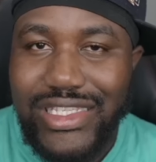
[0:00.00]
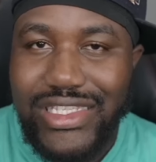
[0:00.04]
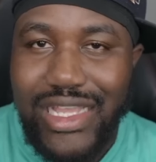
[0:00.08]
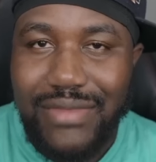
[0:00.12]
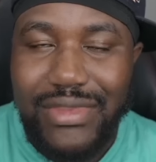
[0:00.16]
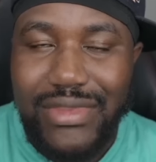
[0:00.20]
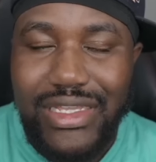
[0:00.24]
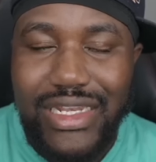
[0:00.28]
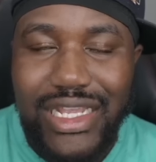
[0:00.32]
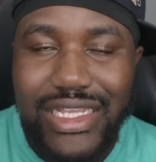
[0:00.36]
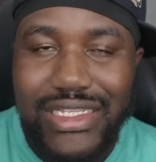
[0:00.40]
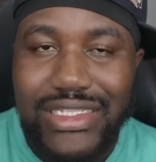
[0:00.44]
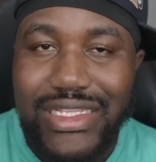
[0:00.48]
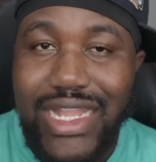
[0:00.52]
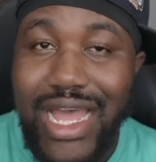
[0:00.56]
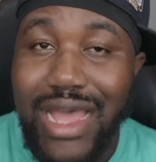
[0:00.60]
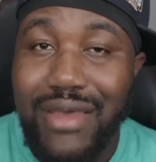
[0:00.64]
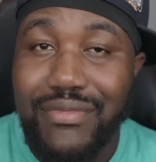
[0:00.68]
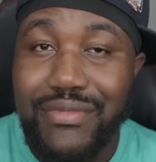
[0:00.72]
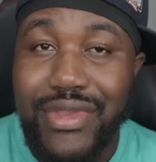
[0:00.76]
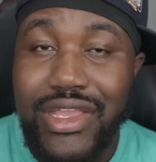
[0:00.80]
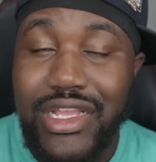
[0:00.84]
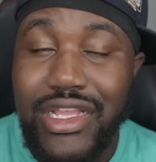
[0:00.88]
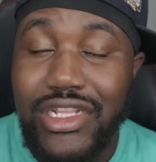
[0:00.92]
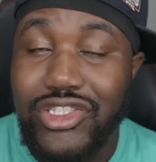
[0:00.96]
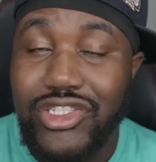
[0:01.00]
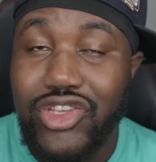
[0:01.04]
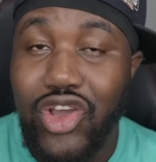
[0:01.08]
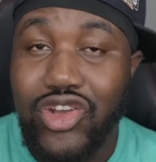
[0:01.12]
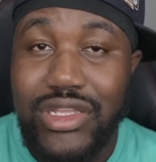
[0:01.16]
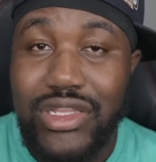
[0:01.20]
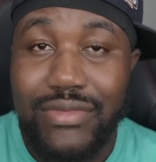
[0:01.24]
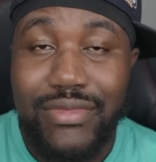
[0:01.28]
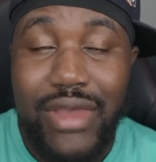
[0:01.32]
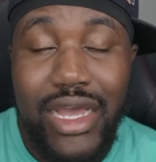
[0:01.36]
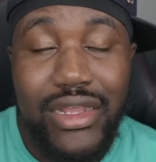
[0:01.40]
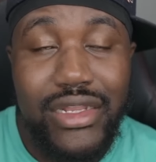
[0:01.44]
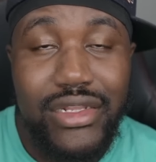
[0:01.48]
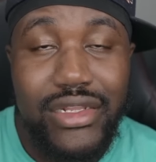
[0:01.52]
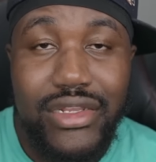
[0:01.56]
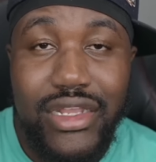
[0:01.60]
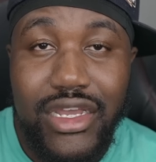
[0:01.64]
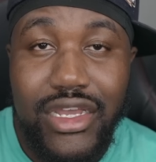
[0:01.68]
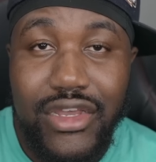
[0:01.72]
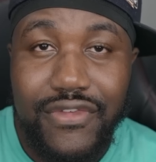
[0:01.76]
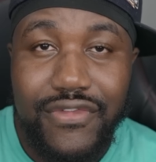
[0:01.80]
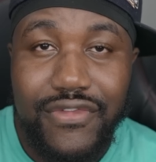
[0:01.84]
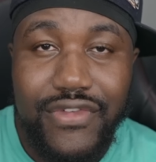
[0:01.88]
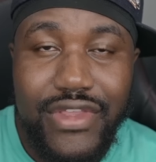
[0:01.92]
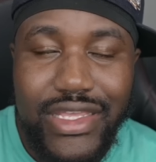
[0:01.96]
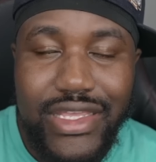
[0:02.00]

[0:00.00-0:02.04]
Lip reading: something that's not being talked about enough.